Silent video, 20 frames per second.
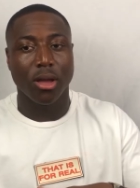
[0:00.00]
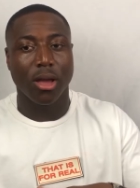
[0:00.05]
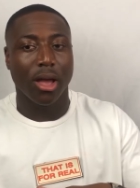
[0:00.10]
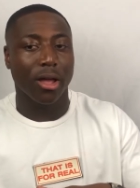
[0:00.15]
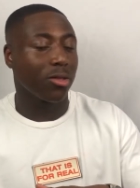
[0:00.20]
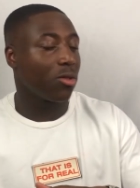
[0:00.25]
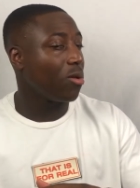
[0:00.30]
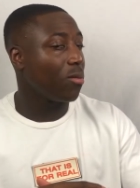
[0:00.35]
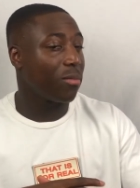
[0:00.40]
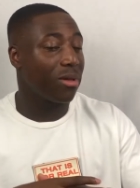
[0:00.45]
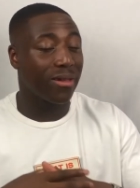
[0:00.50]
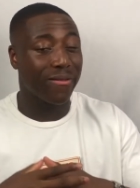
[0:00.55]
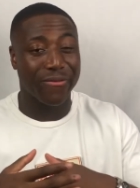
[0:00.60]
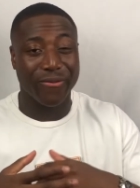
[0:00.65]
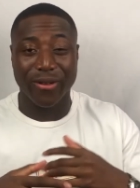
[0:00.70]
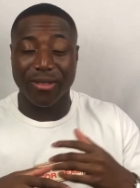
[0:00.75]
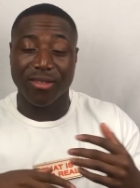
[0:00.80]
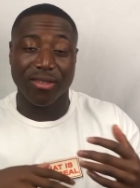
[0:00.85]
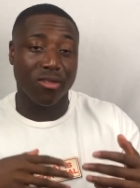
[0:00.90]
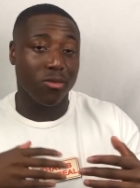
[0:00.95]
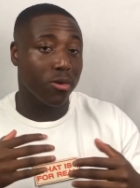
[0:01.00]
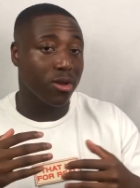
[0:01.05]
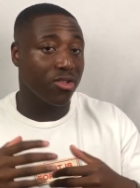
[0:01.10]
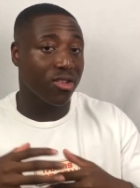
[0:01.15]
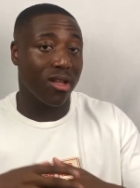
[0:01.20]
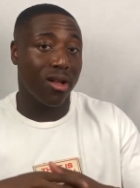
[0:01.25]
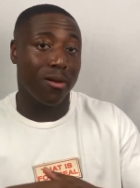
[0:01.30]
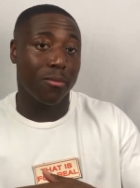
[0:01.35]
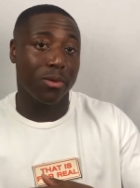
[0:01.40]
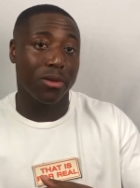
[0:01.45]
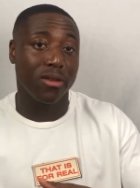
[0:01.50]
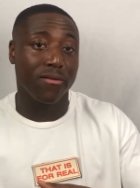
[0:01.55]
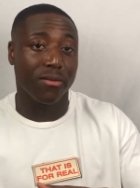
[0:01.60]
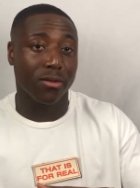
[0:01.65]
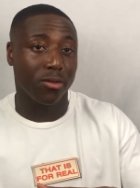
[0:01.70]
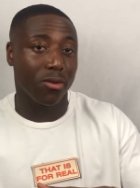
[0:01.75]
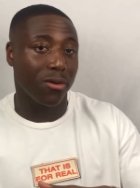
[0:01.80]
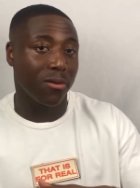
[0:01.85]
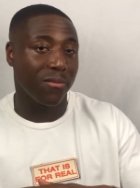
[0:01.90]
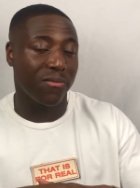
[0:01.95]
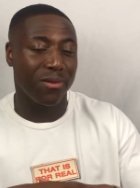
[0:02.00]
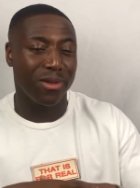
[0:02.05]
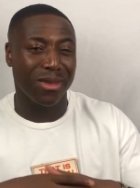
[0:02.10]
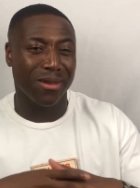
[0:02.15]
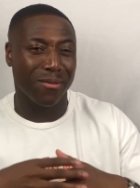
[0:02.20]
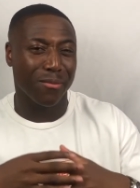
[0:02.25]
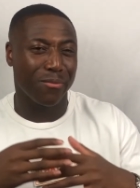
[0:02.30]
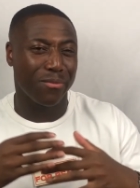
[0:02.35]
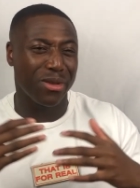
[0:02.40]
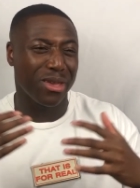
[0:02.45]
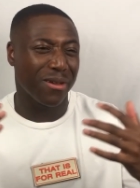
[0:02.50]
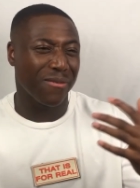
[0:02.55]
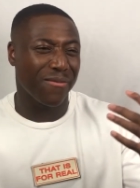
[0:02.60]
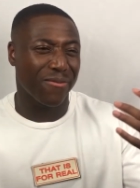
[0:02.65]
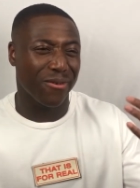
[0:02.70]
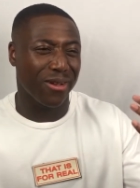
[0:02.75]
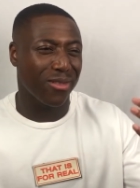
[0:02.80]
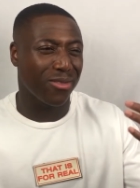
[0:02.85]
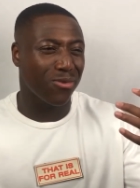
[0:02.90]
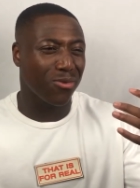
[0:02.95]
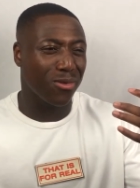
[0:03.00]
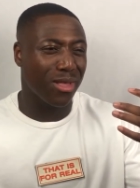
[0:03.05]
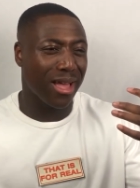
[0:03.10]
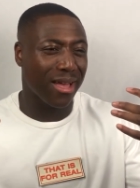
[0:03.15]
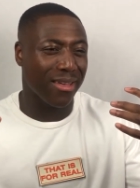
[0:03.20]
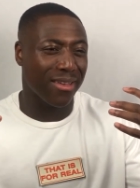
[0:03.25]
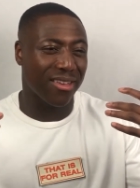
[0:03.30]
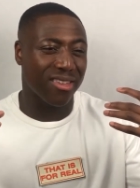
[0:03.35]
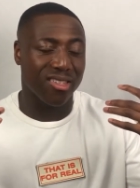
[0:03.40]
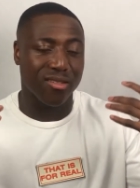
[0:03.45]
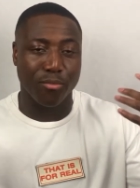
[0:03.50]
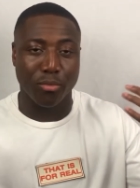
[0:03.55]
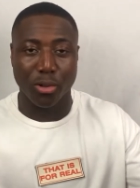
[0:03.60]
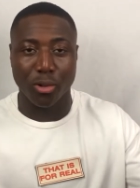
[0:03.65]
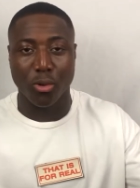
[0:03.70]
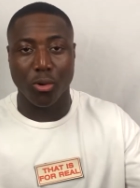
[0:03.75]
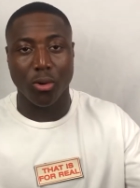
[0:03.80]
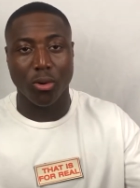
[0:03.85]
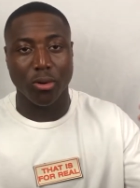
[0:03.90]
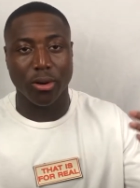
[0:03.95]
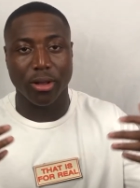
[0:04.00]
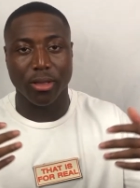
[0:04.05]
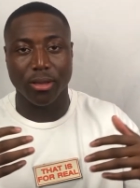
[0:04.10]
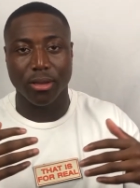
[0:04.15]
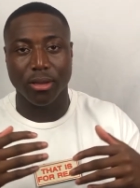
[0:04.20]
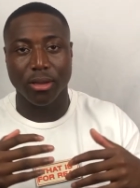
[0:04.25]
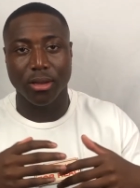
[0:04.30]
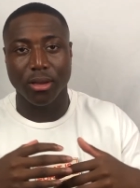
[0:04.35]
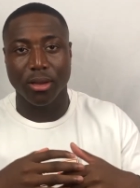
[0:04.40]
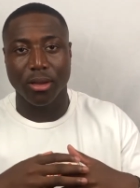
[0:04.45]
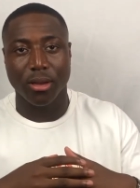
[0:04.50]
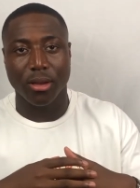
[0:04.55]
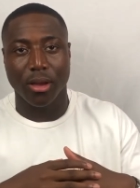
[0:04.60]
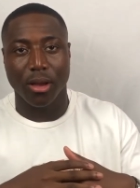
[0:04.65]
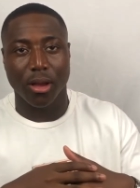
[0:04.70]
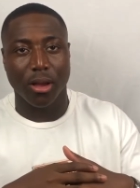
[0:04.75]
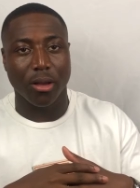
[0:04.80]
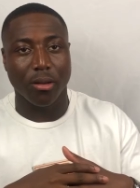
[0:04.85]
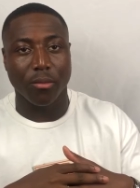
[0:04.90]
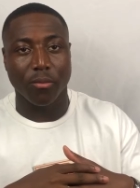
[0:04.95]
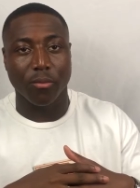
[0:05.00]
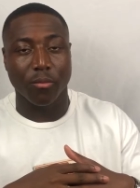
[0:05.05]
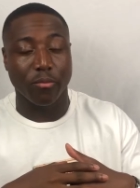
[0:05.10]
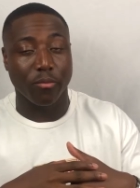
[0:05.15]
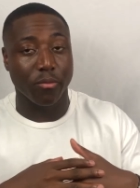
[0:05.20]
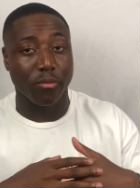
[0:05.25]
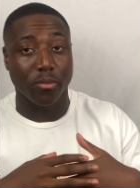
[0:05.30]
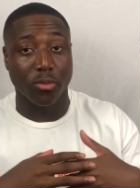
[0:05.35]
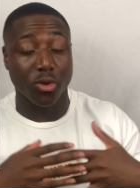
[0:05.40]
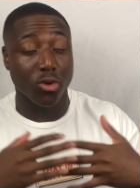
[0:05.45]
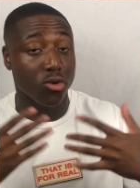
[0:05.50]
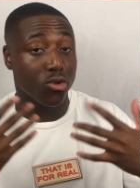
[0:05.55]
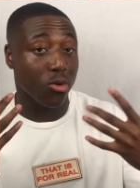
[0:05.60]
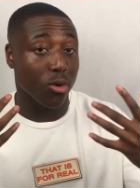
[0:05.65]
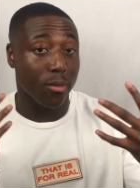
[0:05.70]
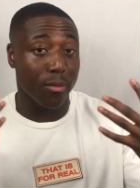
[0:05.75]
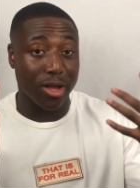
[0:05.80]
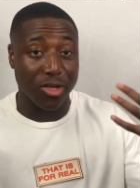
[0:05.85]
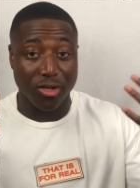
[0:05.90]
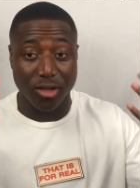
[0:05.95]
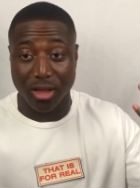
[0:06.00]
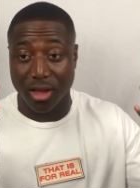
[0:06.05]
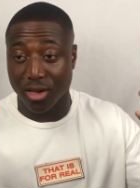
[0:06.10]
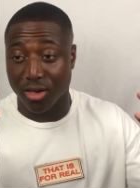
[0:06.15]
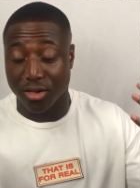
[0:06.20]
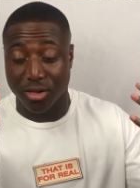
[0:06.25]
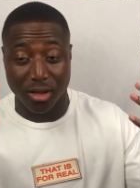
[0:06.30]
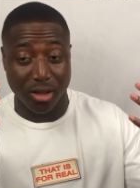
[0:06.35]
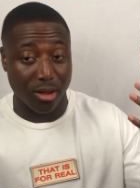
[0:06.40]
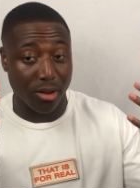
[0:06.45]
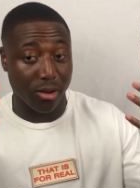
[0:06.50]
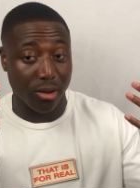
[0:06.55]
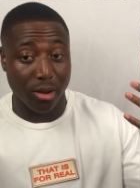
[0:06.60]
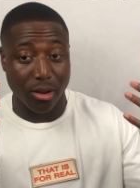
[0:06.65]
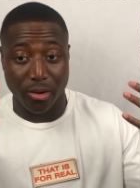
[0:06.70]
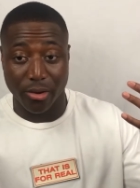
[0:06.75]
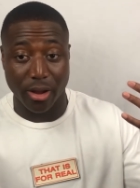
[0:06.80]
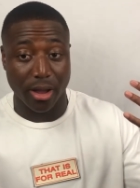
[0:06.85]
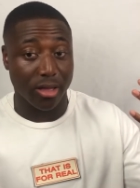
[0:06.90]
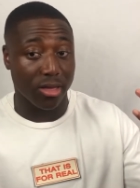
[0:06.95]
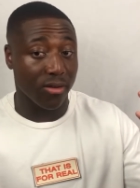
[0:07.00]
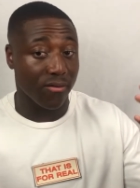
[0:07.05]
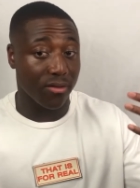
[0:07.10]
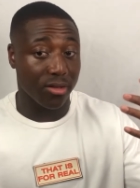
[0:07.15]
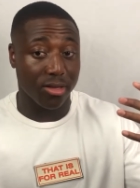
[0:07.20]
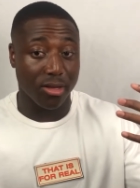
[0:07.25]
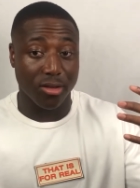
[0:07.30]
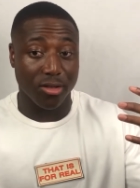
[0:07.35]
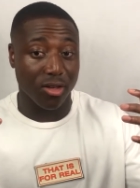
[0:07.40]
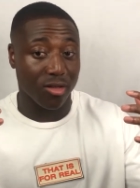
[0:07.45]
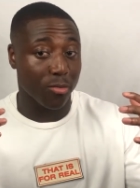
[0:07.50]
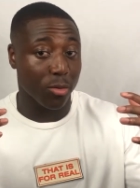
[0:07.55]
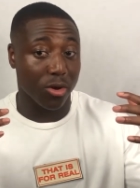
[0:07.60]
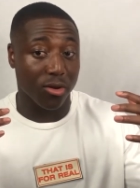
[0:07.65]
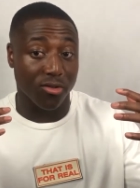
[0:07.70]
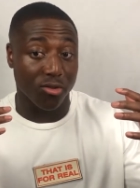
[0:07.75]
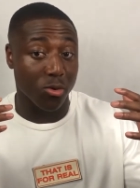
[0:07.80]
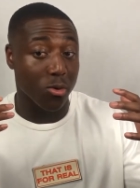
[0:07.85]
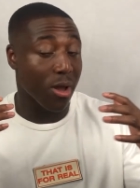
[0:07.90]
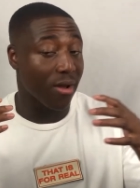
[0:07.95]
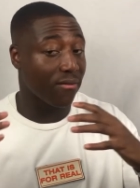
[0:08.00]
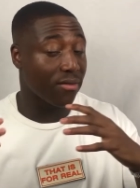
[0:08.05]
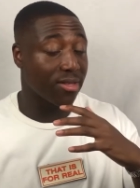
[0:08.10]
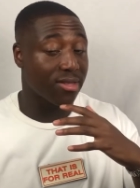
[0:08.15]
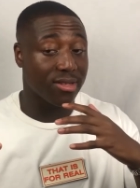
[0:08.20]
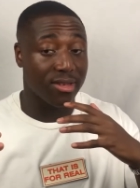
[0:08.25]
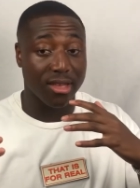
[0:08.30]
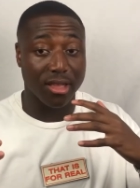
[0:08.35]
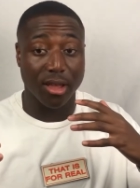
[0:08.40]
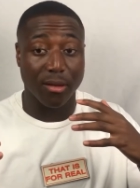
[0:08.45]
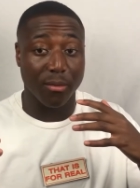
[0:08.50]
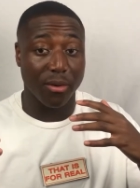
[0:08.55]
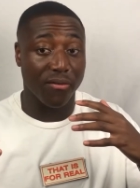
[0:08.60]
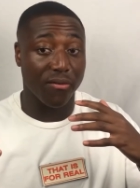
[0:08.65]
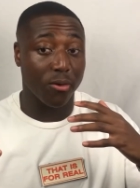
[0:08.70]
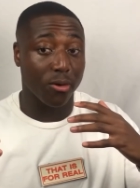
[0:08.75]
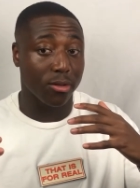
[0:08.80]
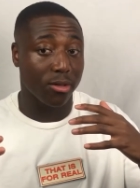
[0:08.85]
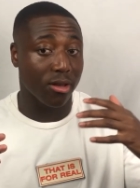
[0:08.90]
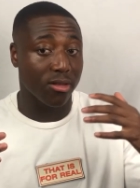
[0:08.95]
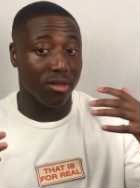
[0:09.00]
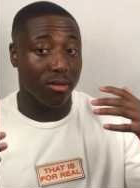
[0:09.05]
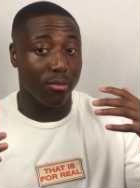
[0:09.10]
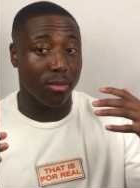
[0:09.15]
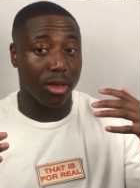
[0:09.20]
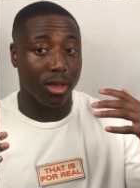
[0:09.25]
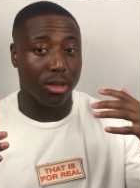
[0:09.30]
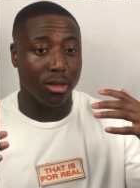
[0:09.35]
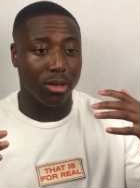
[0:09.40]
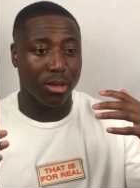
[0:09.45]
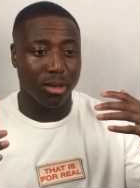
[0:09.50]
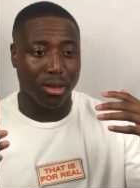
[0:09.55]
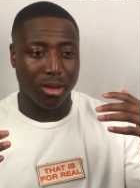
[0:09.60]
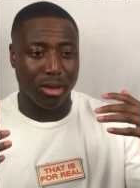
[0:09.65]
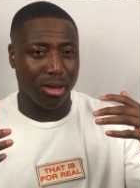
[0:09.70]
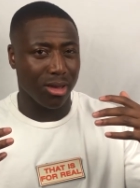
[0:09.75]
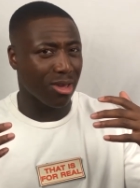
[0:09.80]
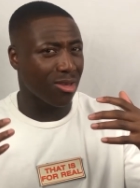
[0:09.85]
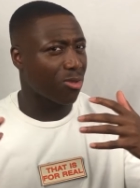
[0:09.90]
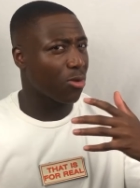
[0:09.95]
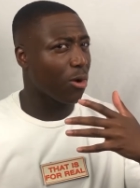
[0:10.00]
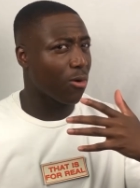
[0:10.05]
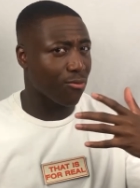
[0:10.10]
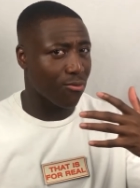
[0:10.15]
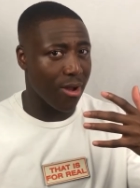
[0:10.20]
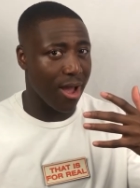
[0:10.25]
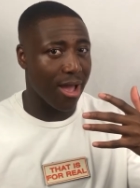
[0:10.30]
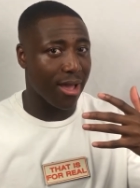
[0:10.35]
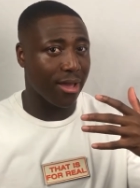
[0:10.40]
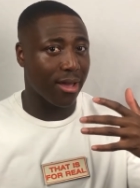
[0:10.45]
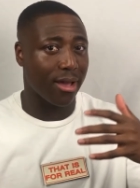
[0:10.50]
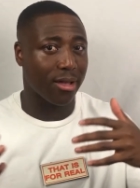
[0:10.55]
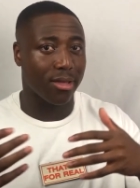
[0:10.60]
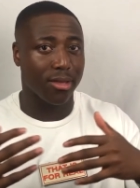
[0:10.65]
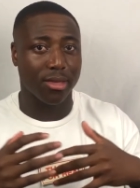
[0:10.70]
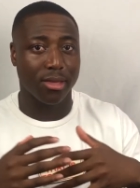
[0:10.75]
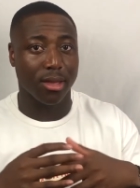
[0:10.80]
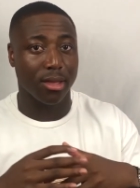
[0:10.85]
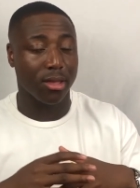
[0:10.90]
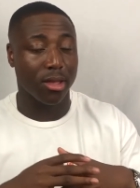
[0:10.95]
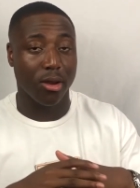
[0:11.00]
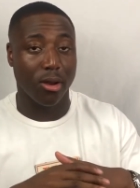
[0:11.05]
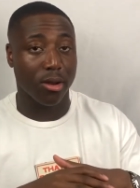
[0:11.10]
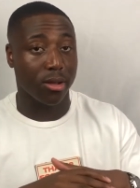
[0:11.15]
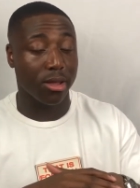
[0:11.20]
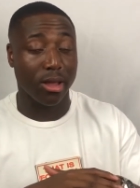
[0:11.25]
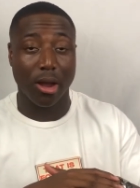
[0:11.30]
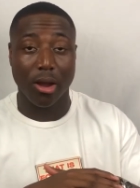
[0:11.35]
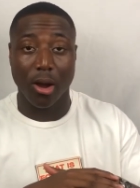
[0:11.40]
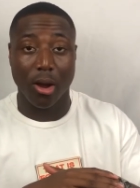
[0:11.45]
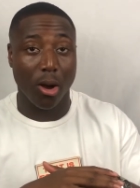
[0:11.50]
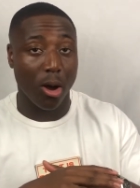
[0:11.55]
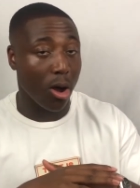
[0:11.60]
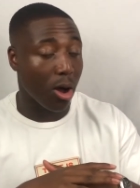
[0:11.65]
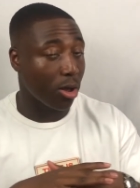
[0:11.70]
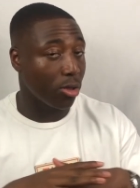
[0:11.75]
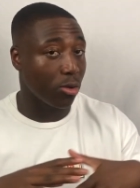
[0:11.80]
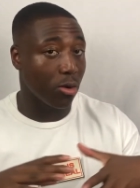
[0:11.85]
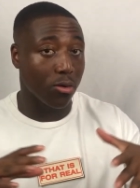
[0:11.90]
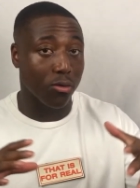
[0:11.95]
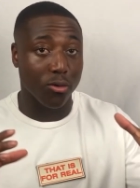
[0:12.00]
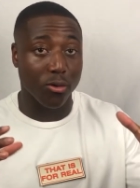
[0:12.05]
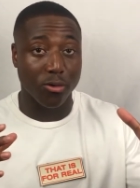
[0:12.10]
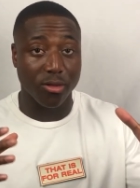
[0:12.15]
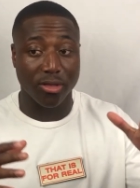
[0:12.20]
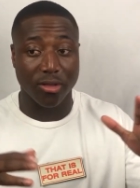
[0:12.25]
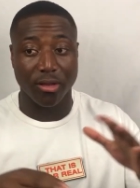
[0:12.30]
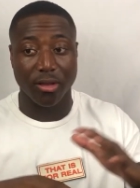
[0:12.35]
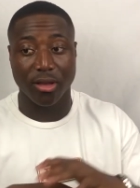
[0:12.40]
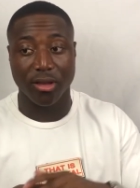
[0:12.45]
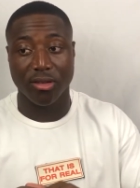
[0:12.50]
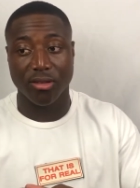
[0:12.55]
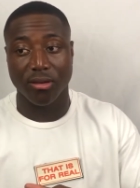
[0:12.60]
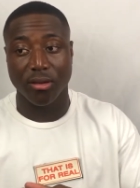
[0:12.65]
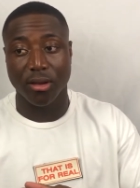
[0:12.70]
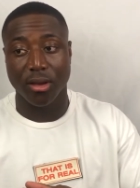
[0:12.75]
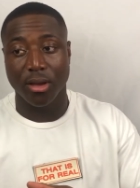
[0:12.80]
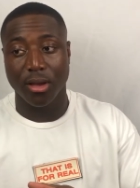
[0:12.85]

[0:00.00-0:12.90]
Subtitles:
and don't be afraid to switch that up either. Don't be afraid to like explore and use your imagination and creativity. Just because you haven't seen it before doesn't mean it's not right, kind of thing. There are no rules to this.